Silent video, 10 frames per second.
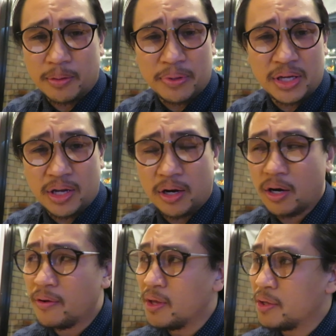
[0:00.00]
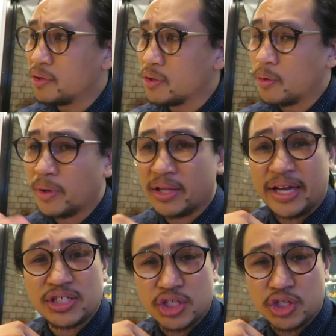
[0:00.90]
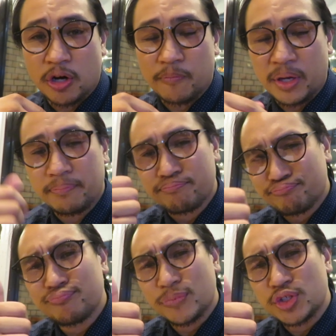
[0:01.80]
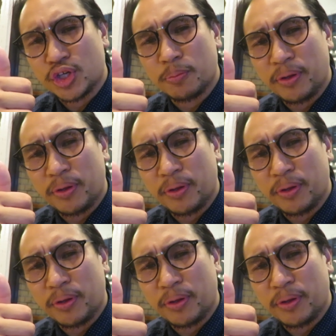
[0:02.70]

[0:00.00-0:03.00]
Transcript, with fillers: to be here. They're really nice to serve me. It's a good